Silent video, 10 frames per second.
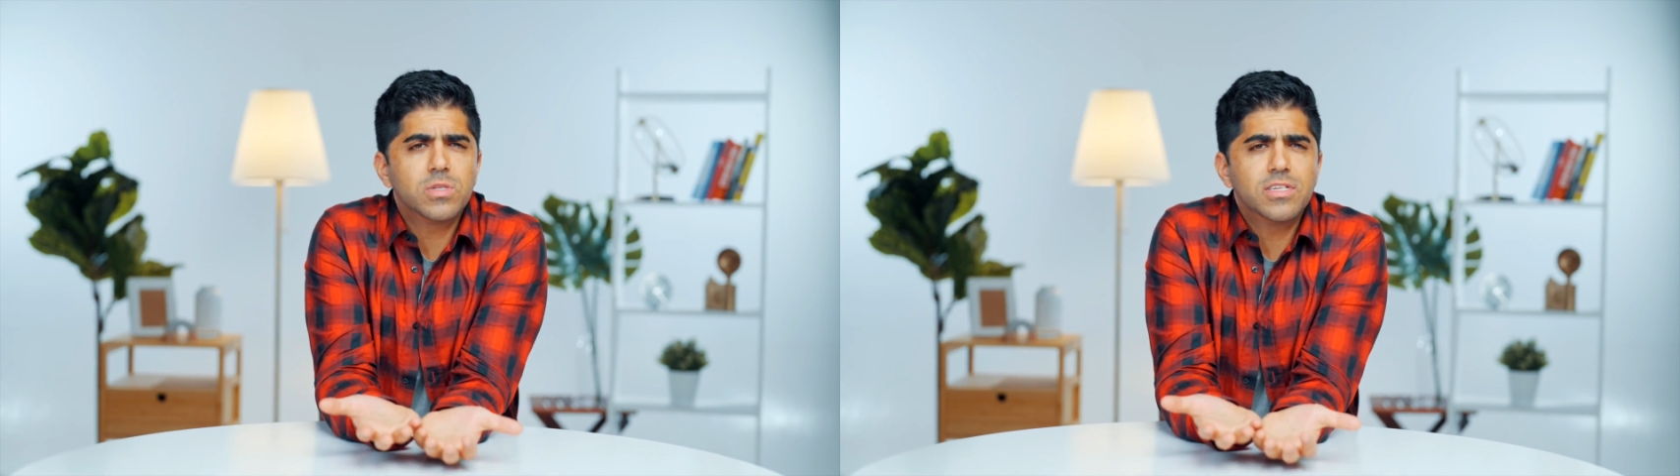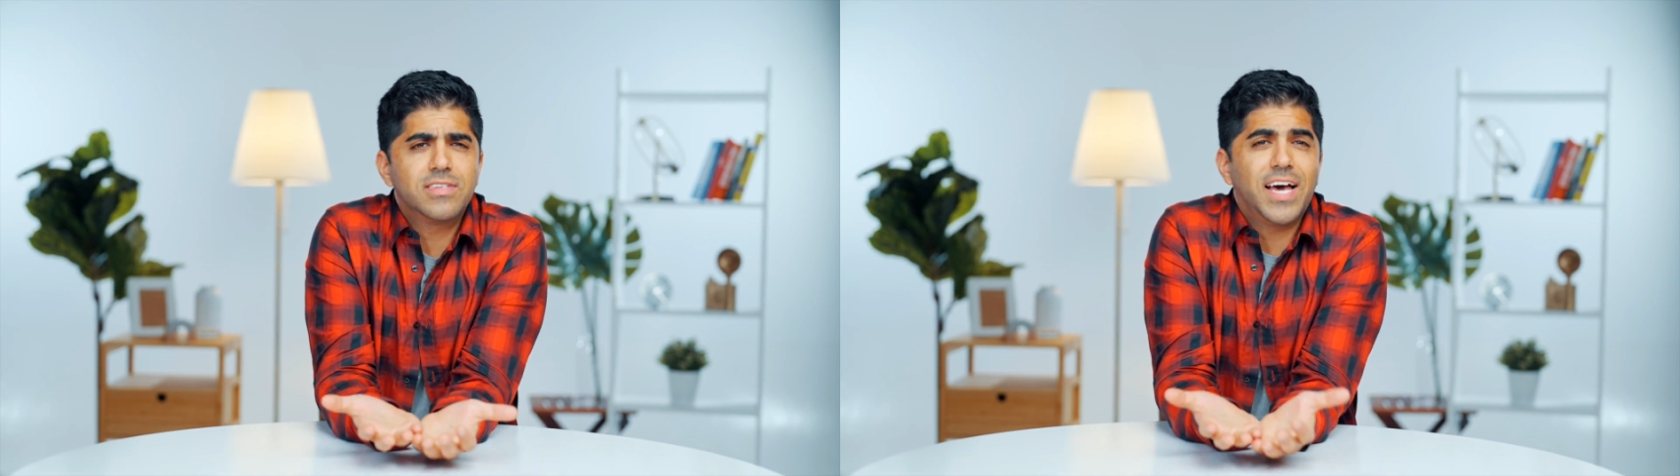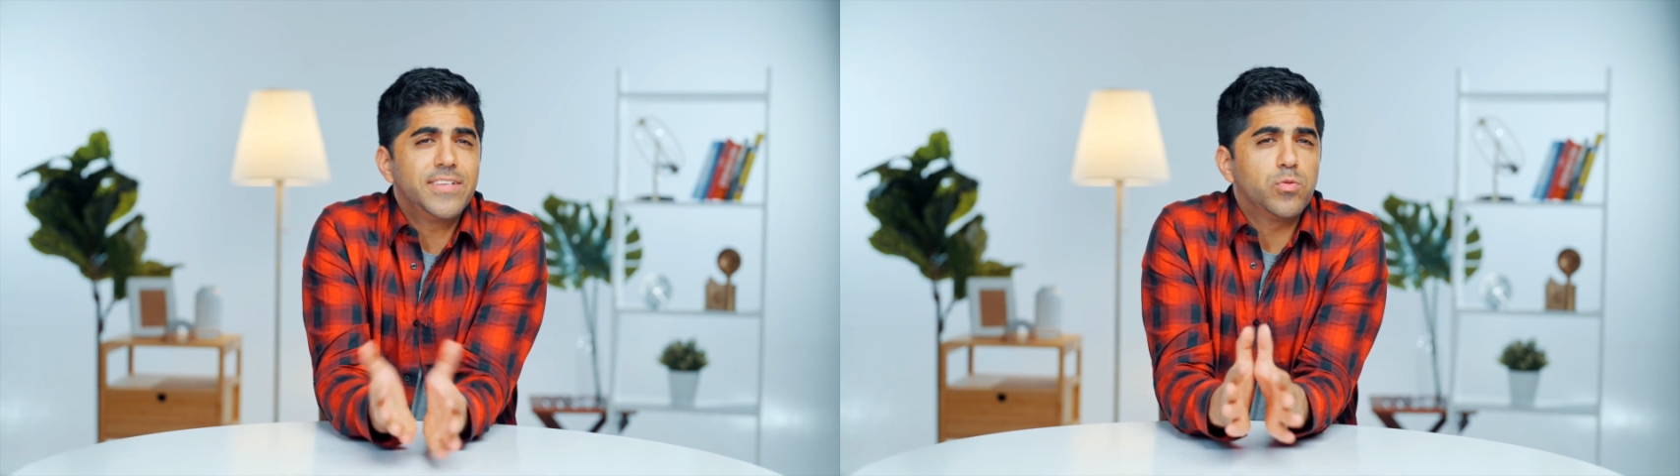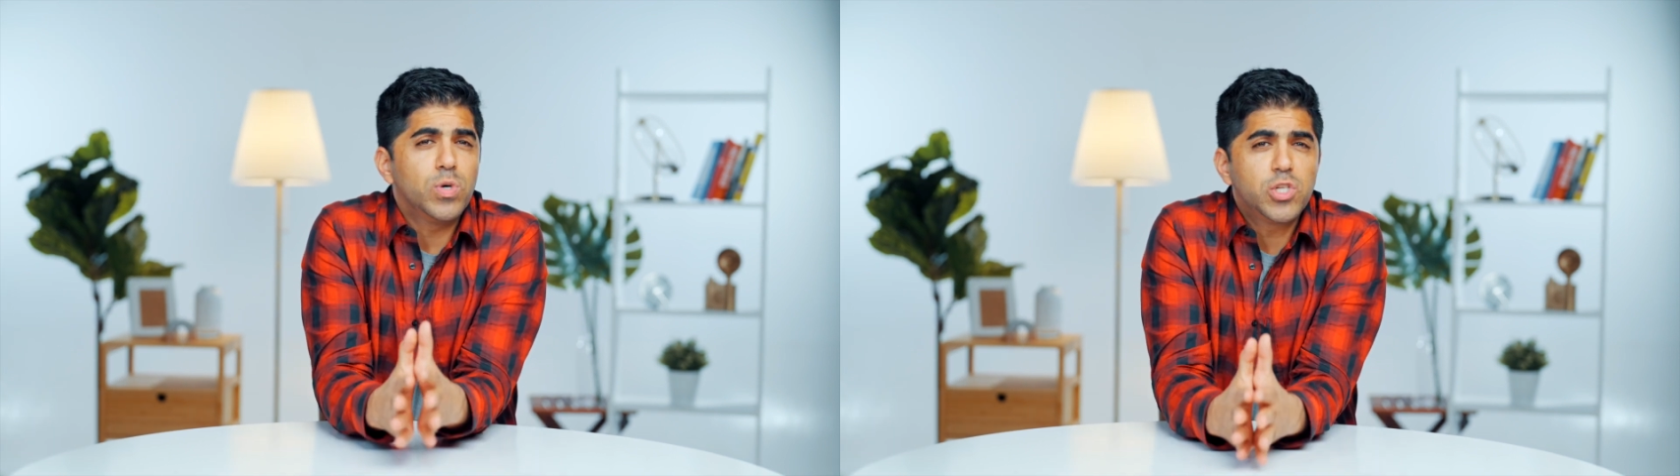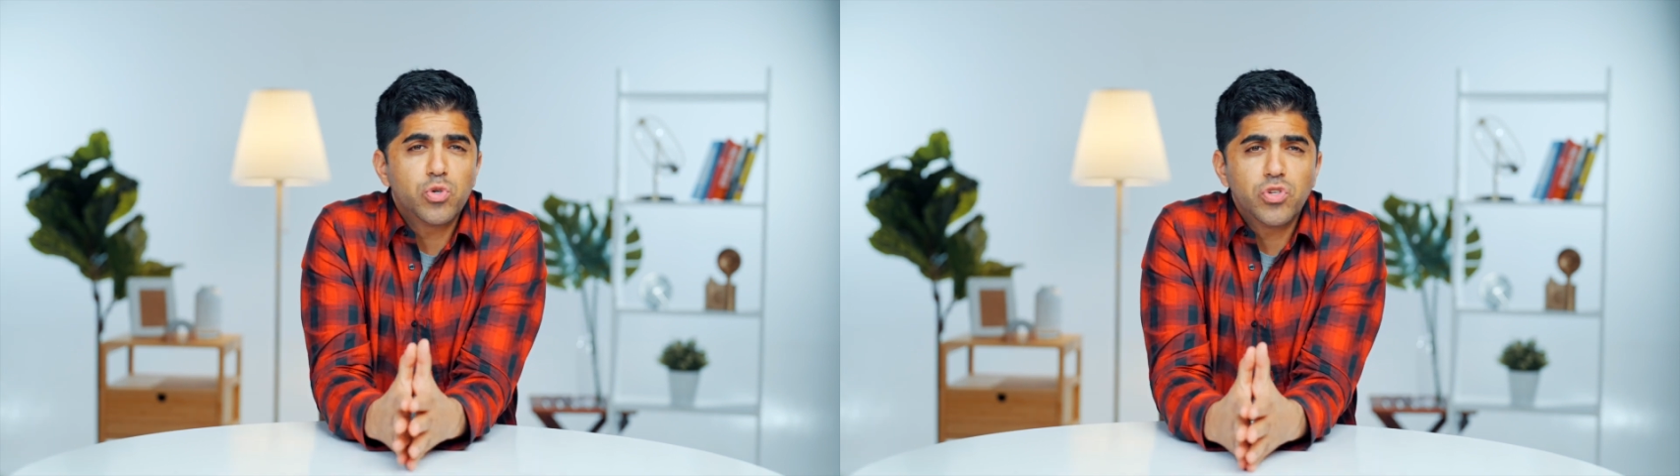decides
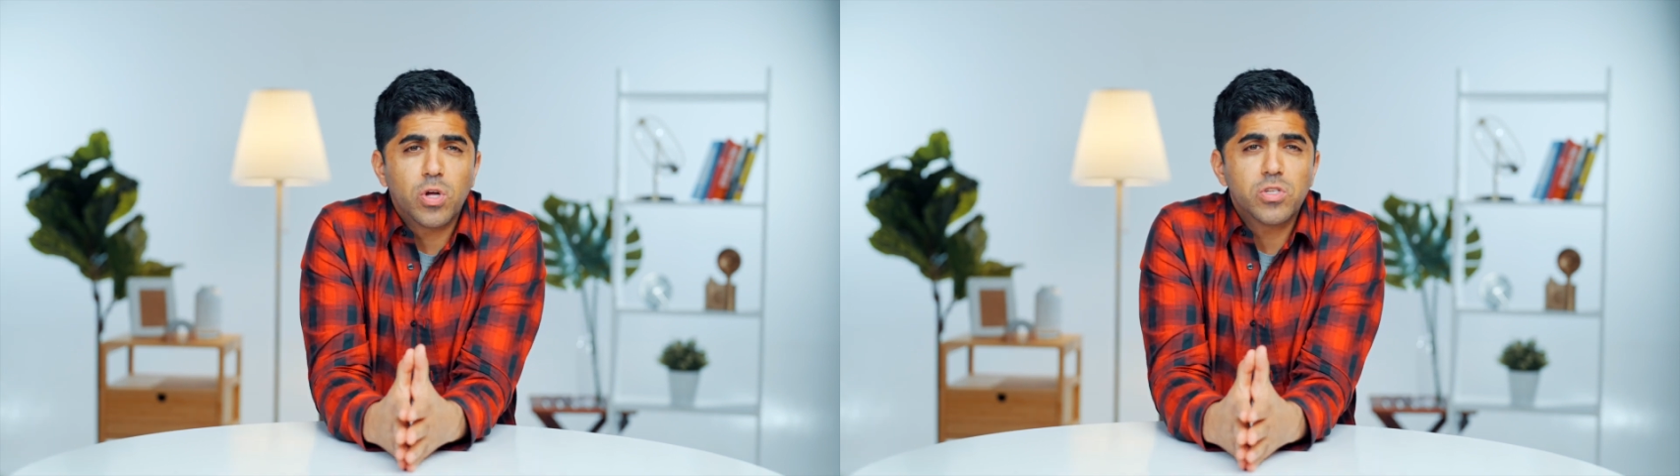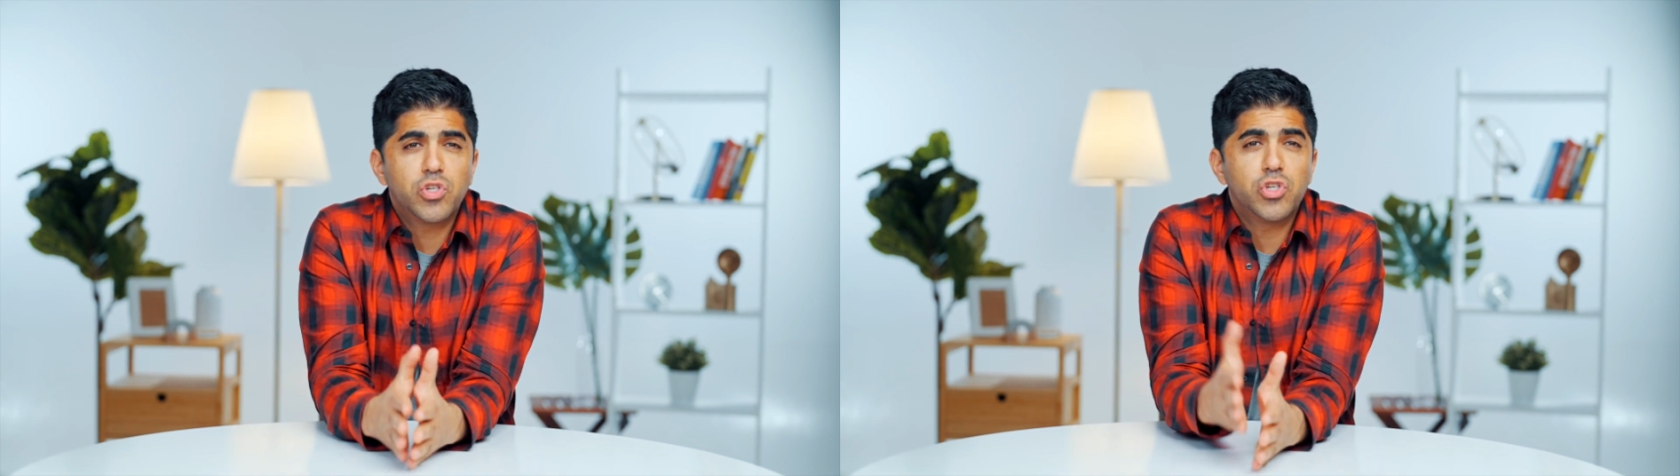which results